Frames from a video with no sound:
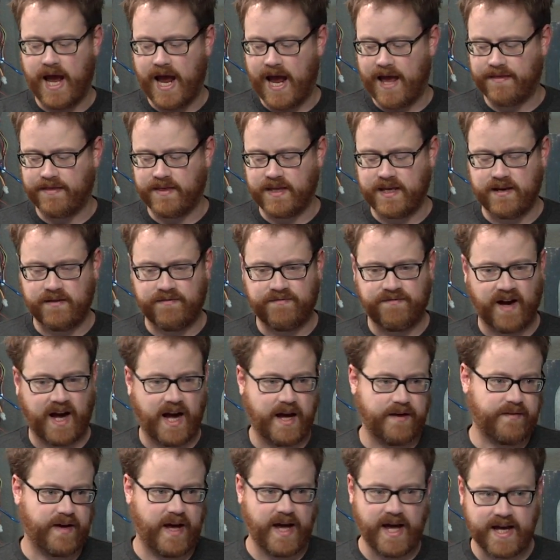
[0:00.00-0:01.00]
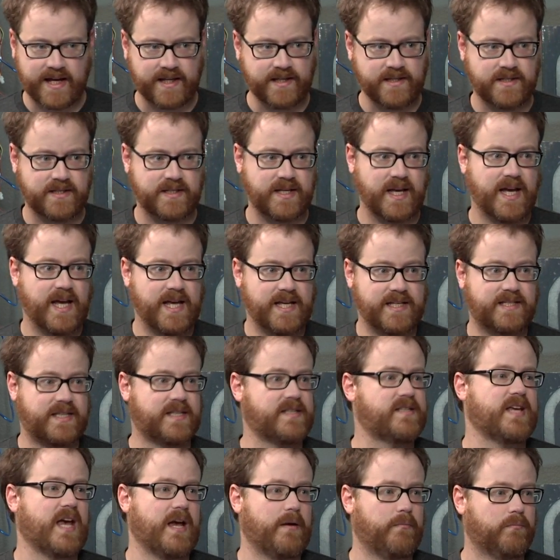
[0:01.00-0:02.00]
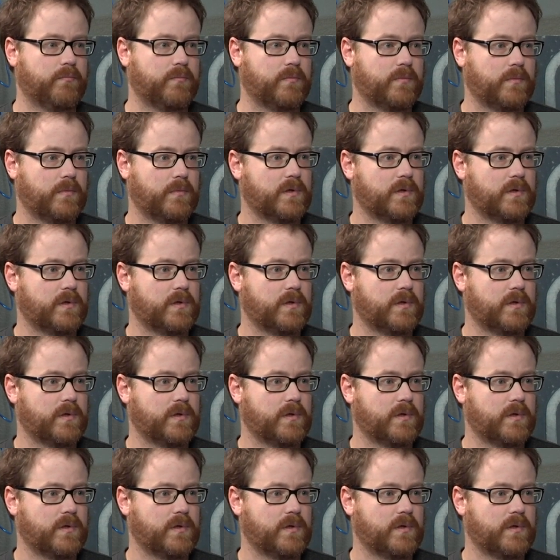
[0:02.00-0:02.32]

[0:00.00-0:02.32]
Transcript: and the five S is the same.